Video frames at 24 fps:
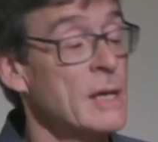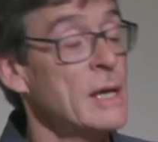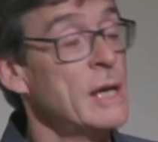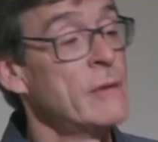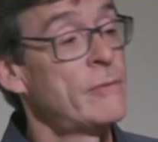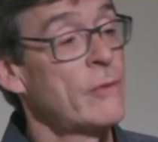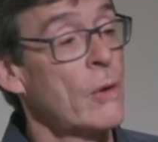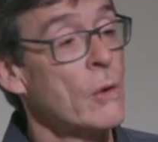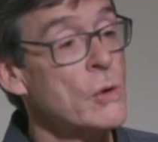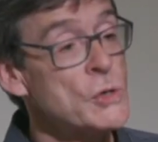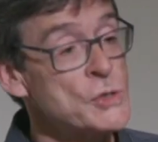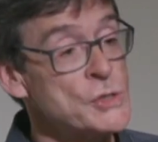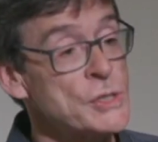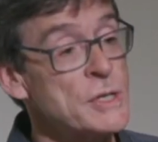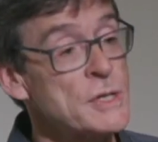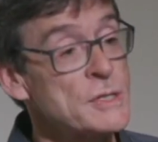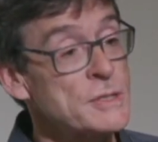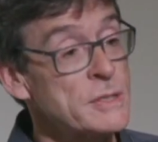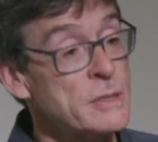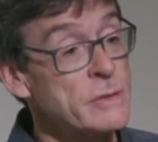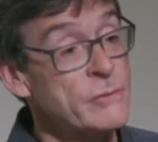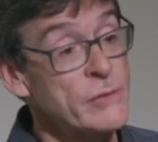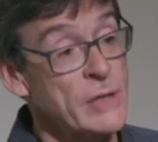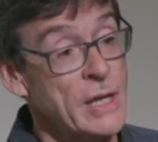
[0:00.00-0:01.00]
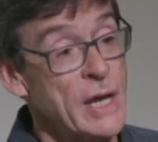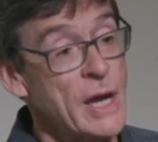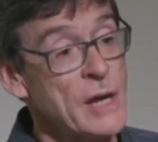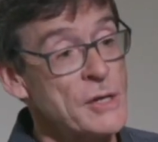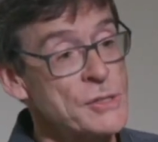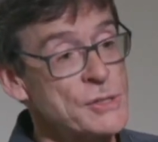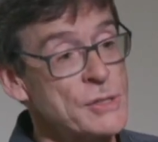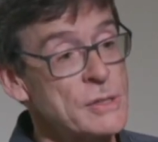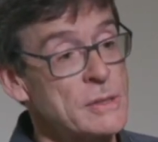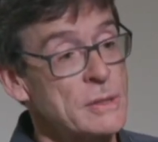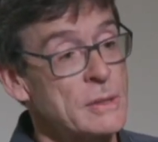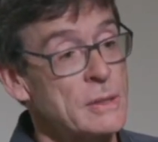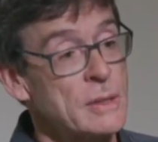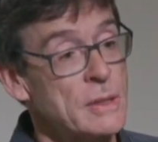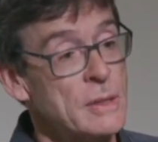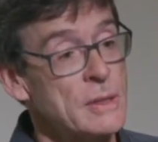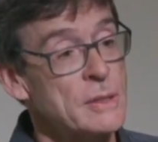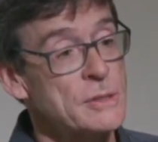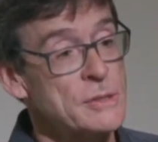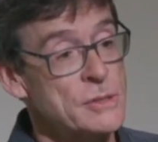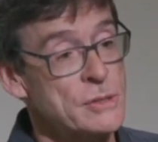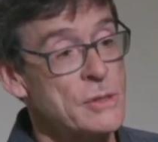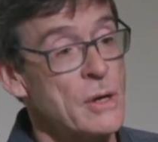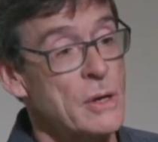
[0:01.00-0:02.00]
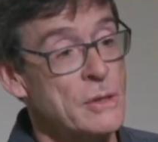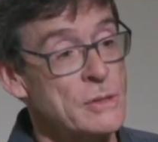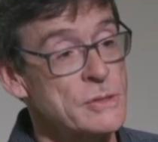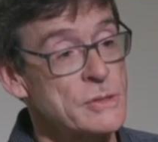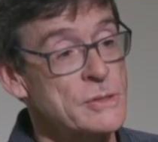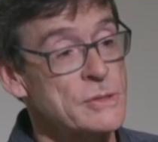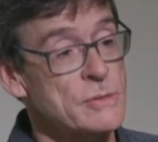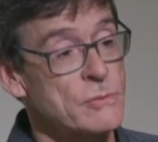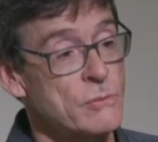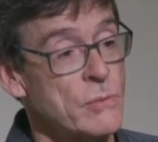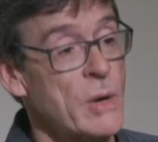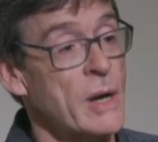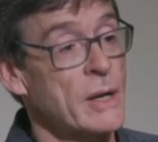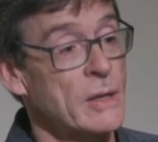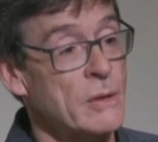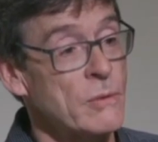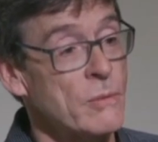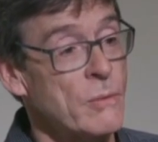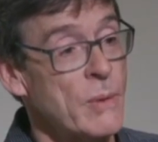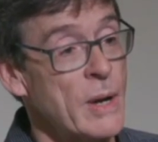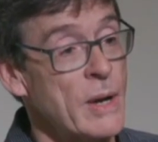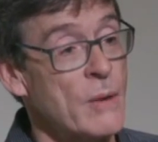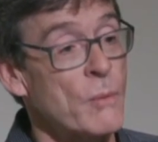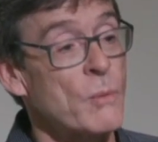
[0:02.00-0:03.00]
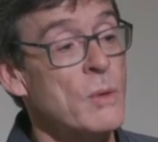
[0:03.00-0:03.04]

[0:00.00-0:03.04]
If ocean acidification starts running away,